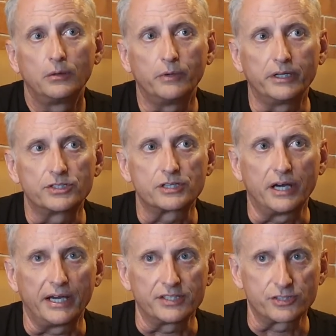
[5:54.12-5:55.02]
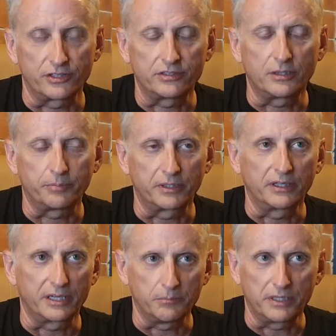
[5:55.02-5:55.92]
which I started dumping a
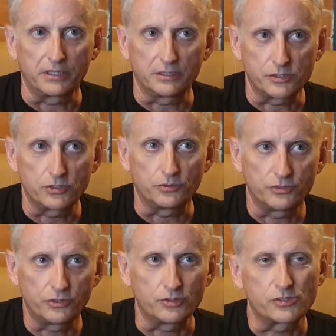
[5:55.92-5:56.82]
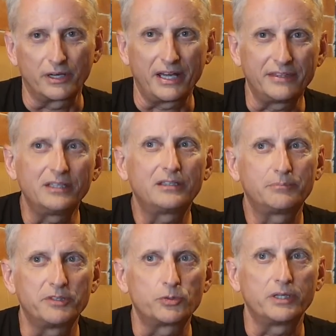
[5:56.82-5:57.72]
lot of money into too. So I, think
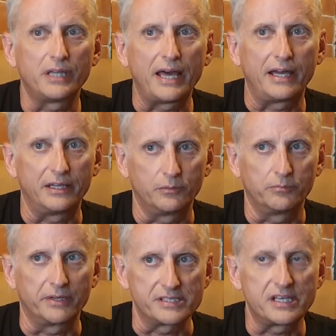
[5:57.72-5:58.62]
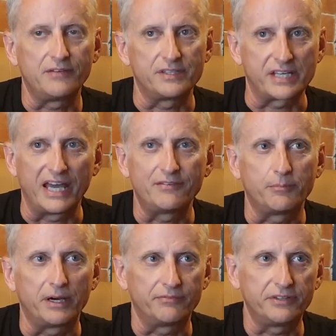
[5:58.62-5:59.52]
between that and my savings, I have
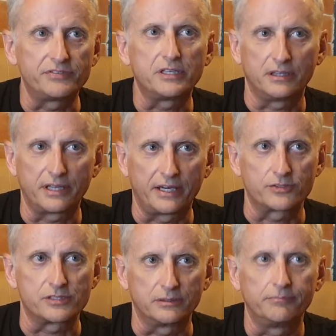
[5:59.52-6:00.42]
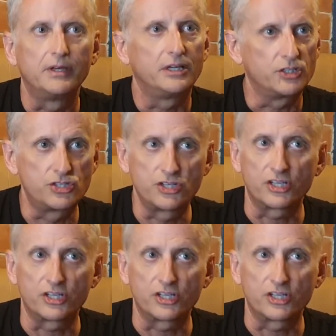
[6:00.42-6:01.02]
about fifteen thousand yeah.